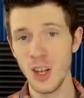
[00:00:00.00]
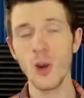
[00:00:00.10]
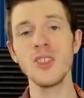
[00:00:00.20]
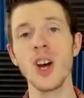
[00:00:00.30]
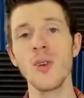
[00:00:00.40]

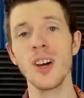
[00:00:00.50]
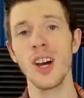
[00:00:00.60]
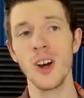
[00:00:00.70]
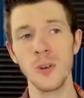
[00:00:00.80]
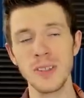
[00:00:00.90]
No joke,
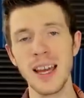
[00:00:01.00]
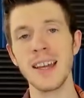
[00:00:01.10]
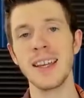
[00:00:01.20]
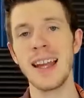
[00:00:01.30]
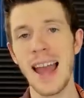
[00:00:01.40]
her
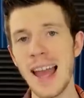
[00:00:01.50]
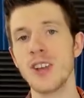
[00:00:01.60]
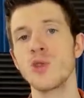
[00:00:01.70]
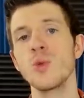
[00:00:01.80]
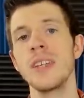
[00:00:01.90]
attack can
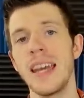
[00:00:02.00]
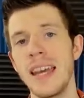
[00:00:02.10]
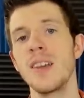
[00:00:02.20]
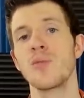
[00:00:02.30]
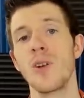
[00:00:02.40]
actually
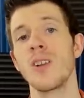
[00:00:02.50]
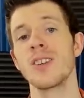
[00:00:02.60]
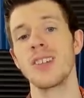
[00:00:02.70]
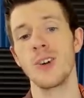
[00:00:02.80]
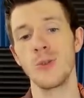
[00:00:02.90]
hit
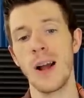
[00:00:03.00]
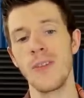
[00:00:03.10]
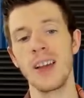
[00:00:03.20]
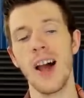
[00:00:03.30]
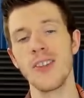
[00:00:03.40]
brawlers
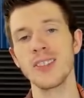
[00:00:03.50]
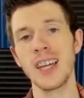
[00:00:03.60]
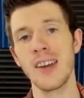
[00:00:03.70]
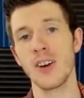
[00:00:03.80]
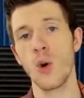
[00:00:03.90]
around the other
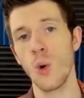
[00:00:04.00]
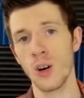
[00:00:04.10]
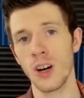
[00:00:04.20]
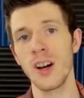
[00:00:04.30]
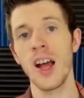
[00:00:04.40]
side of a
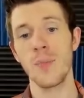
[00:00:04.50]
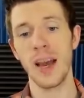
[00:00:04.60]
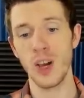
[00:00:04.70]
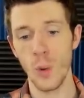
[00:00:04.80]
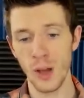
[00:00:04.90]
corner
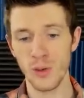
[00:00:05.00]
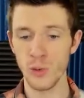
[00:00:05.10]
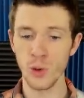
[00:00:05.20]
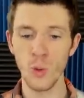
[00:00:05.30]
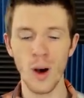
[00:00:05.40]
by going
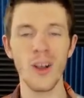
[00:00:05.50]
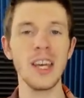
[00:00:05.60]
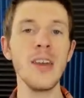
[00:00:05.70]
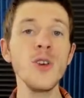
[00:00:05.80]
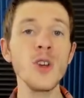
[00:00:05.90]
through the wall
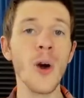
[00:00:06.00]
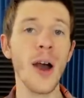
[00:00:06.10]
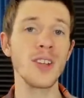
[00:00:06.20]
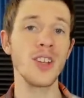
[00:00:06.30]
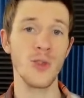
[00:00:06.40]
if you know
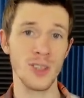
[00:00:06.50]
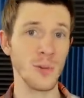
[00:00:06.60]
how to use it